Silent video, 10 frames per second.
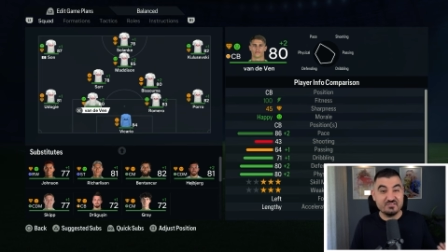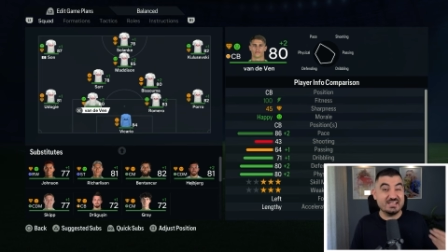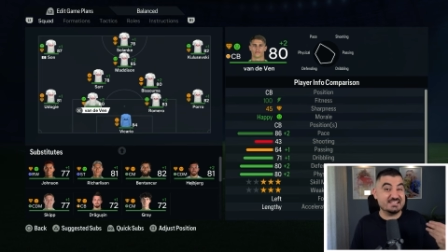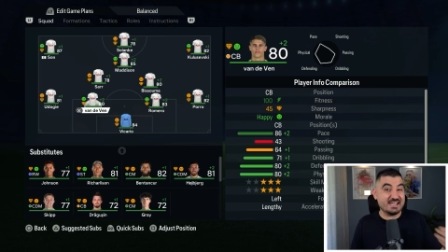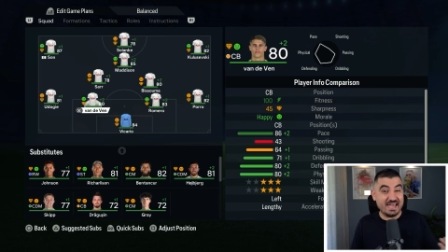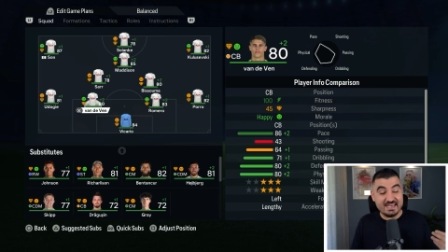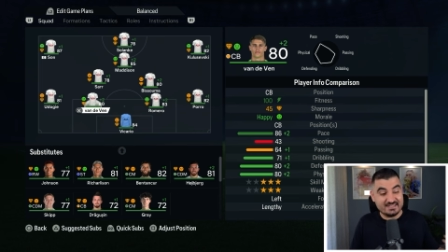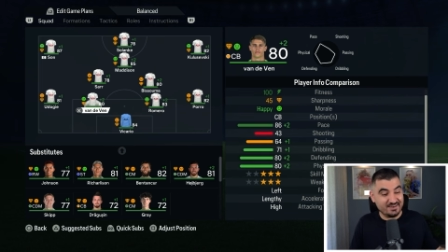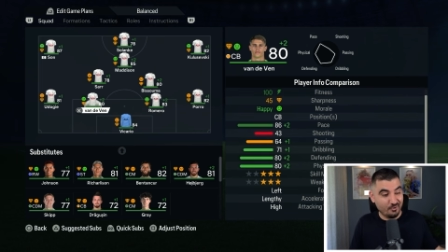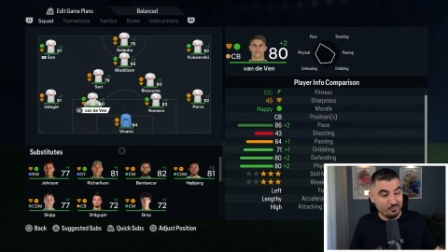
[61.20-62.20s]
de Ven is
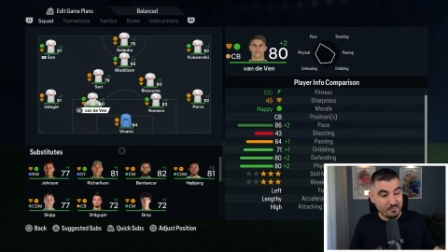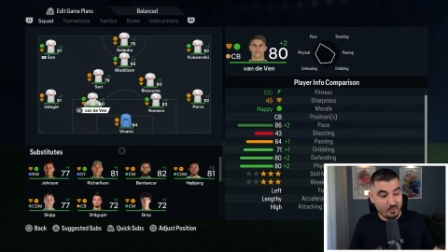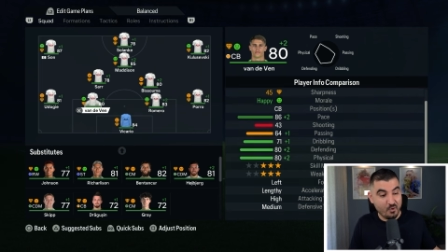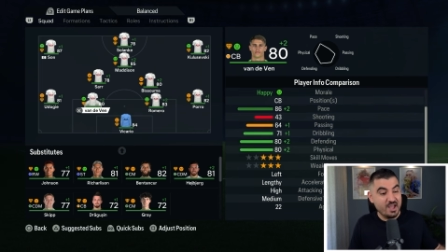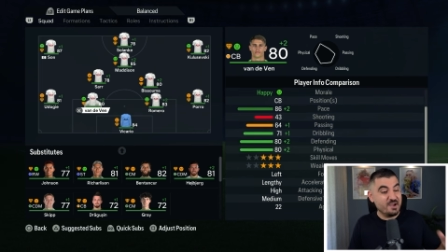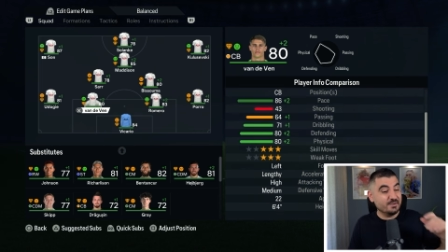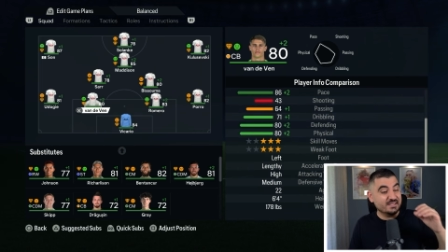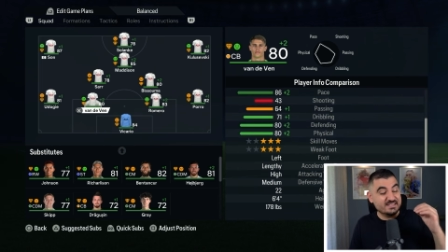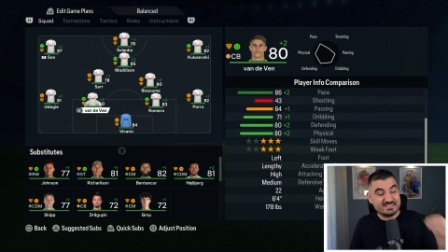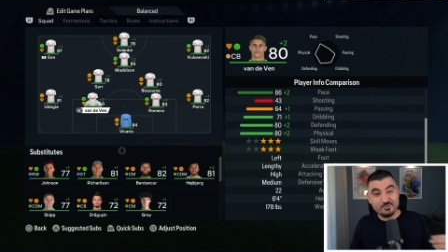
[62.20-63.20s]
80 overall, but
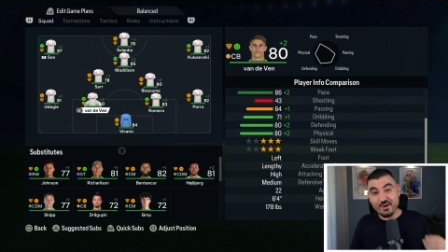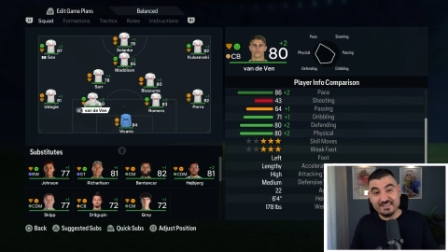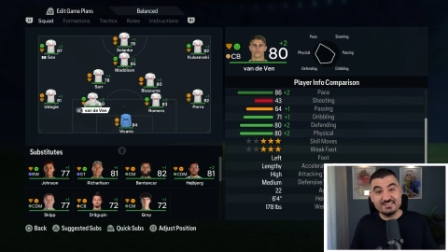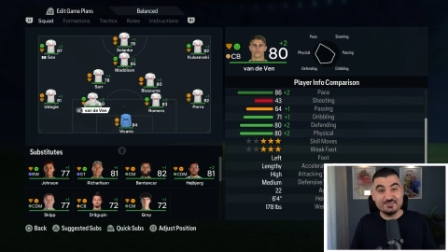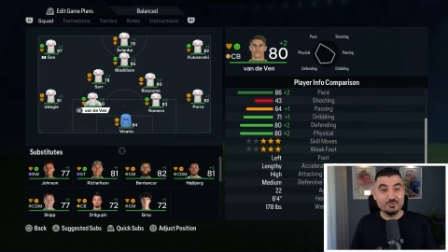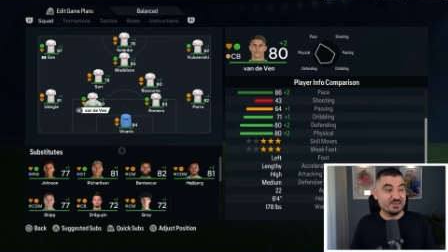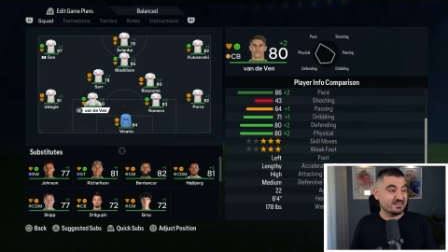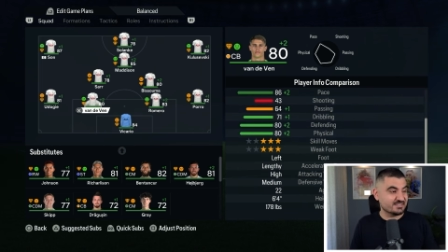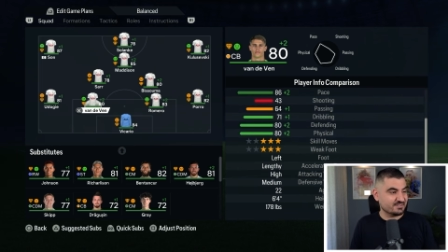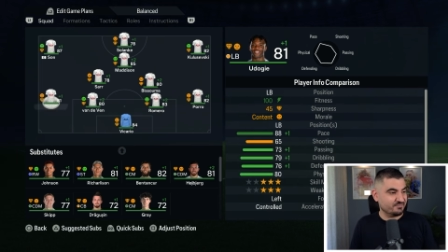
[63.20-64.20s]
he's 22
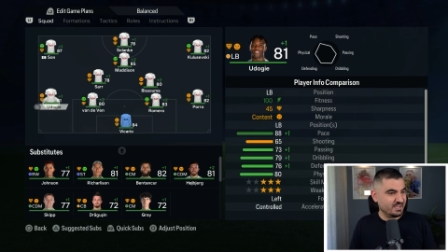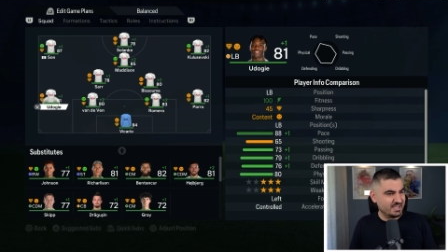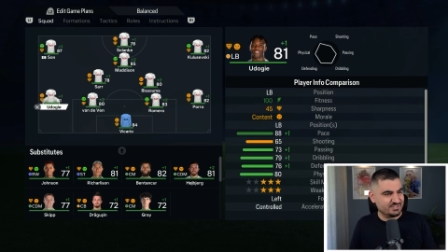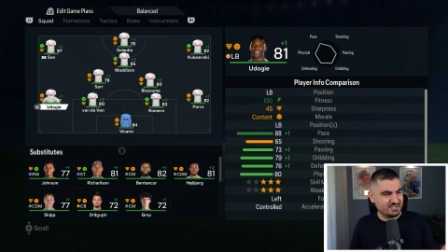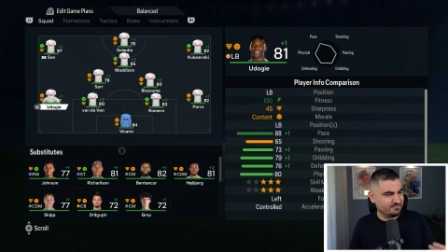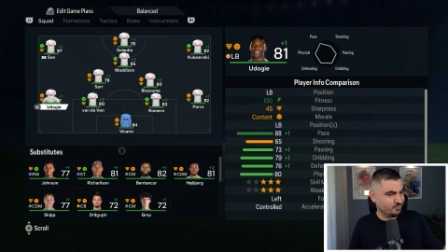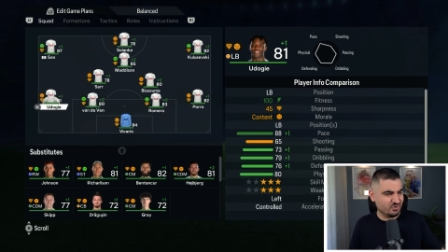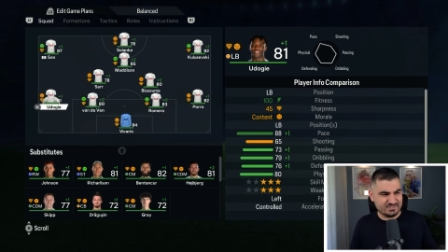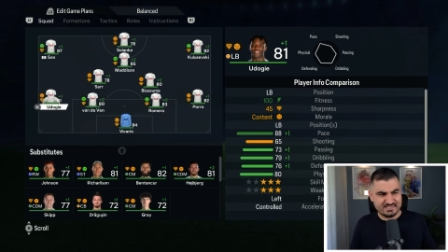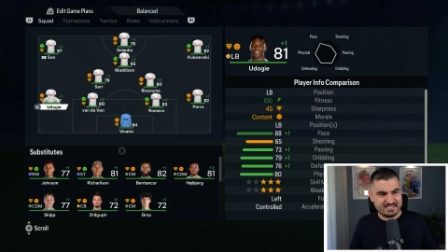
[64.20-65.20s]
years of age. And of
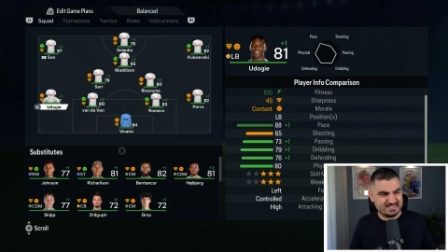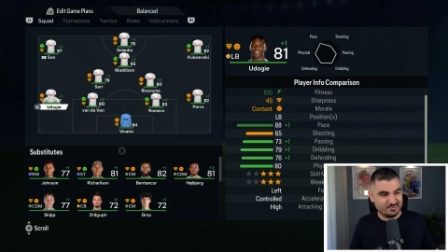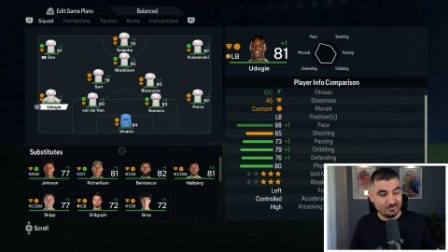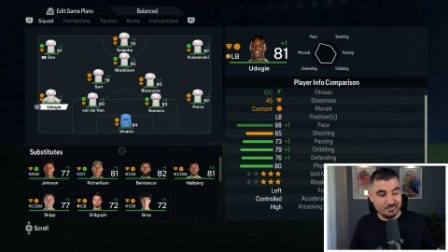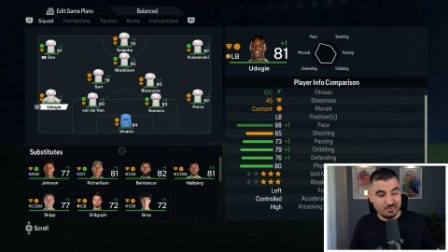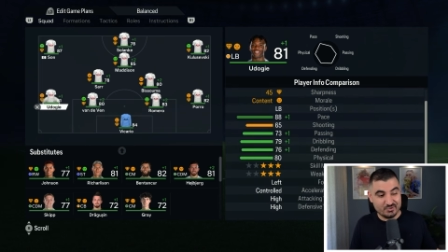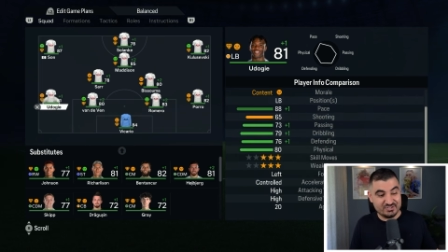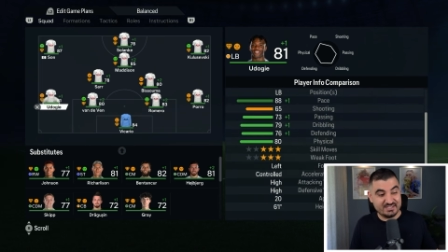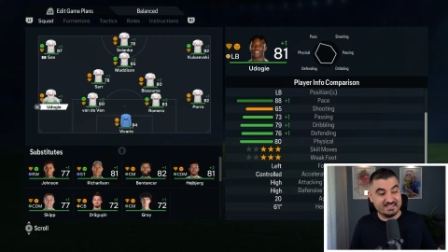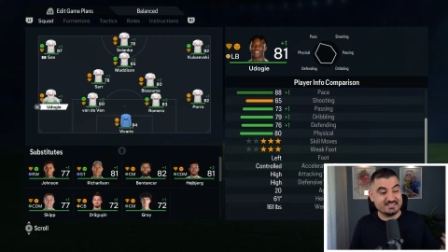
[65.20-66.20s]
course, Destiny
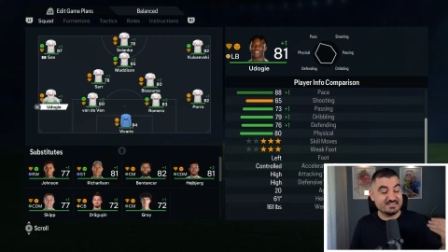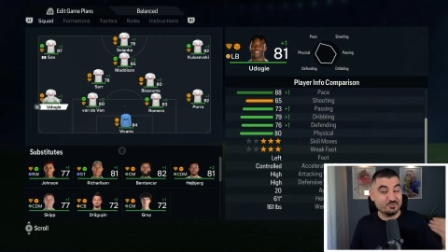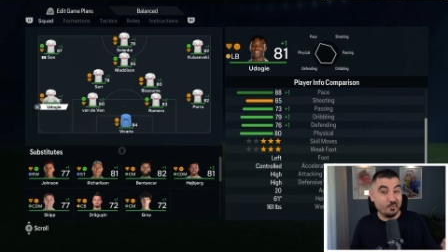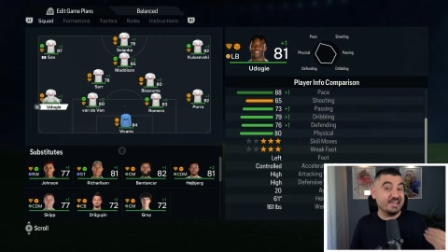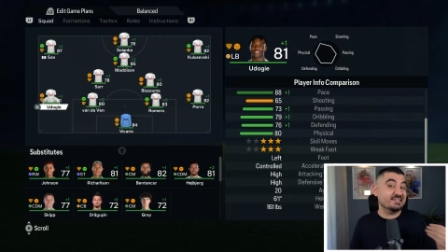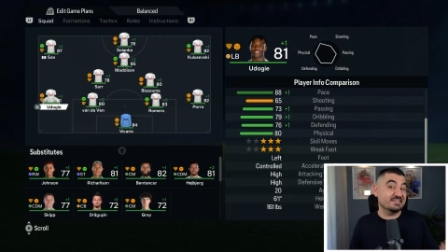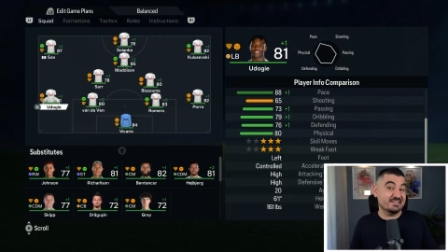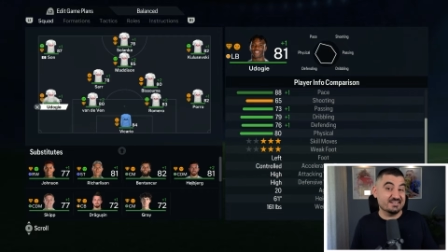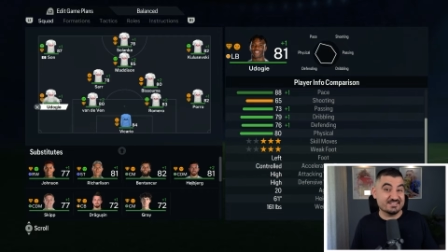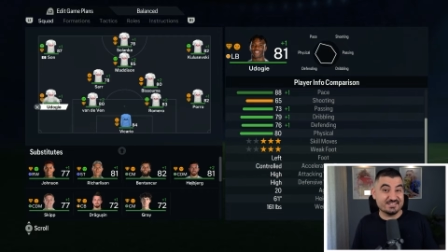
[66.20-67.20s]
Udogie, he's 20
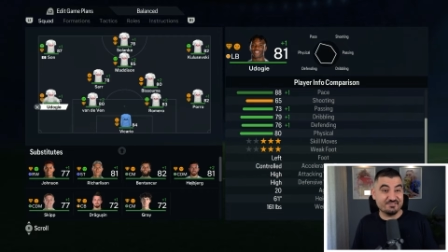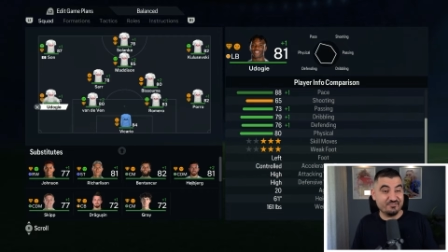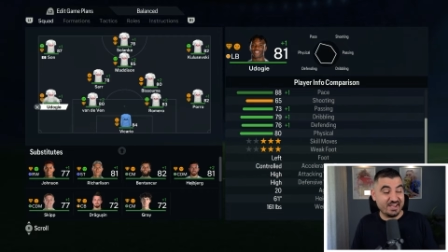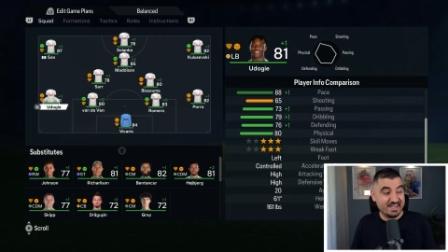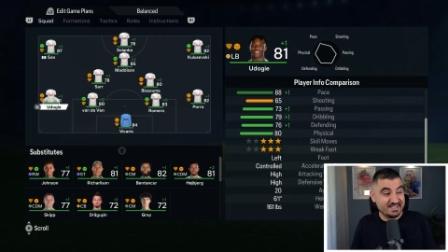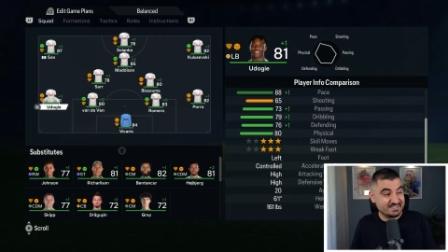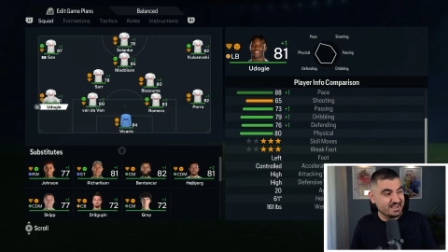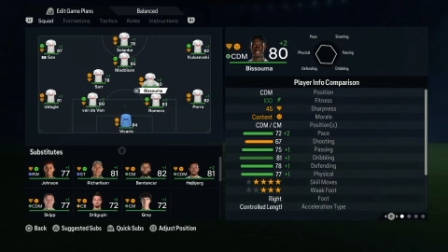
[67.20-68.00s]
years of age.